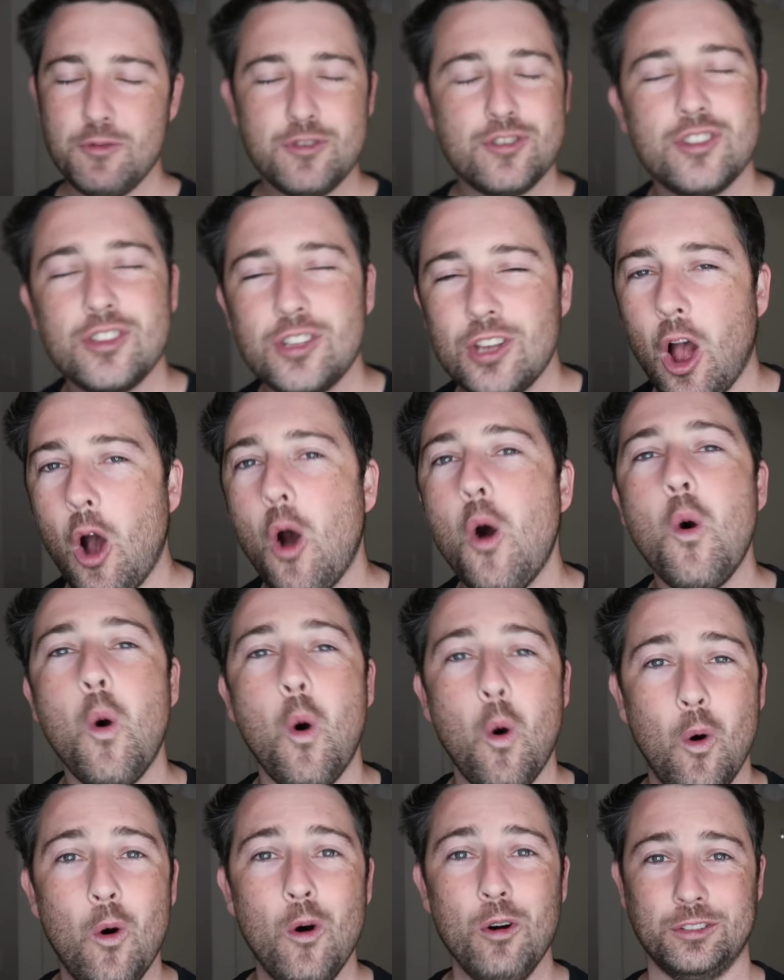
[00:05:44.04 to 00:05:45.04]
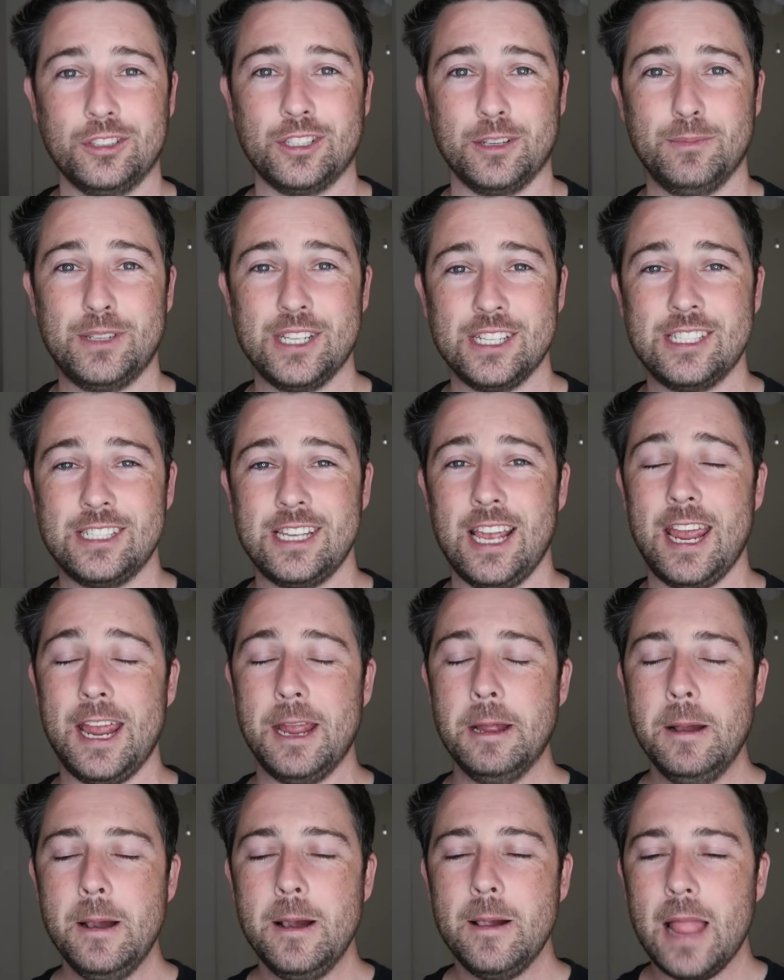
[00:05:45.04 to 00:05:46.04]
so awesome to
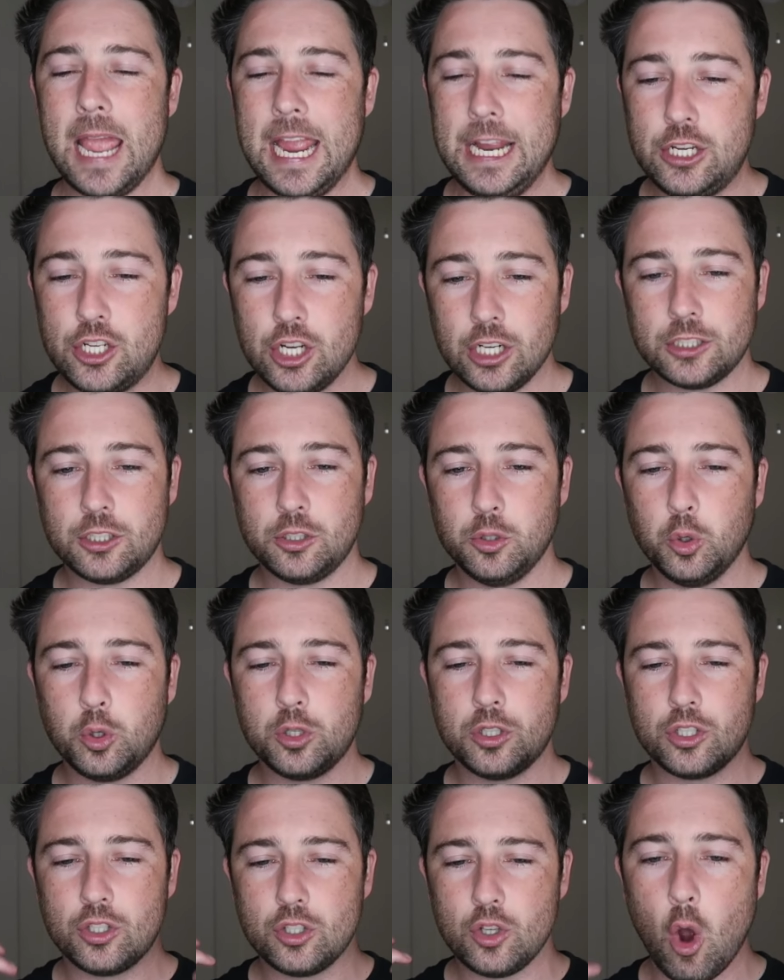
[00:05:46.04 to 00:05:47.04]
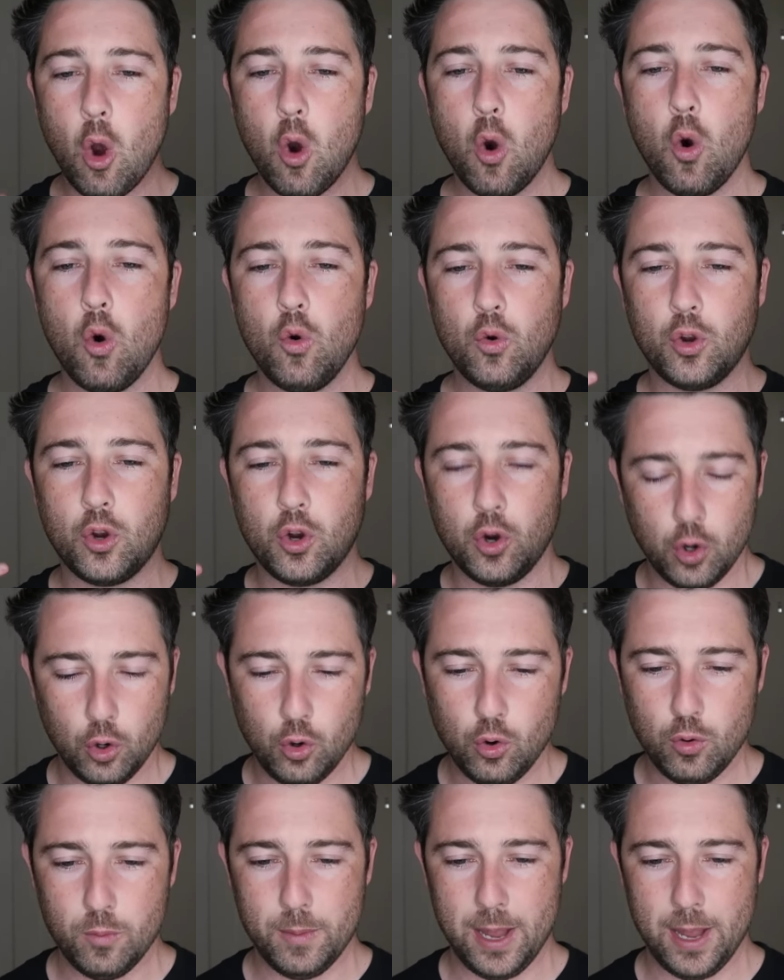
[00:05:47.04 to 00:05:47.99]
see. He just looks so cool,